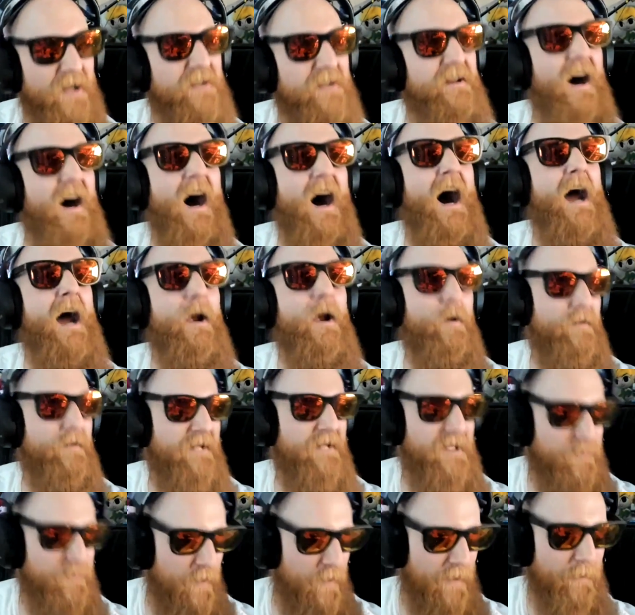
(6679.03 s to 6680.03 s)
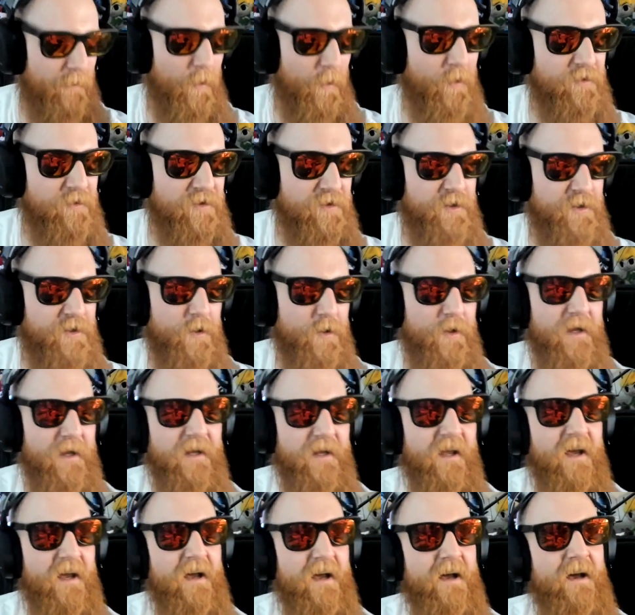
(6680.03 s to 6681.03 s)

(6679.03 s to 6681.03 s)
die or at least one person so like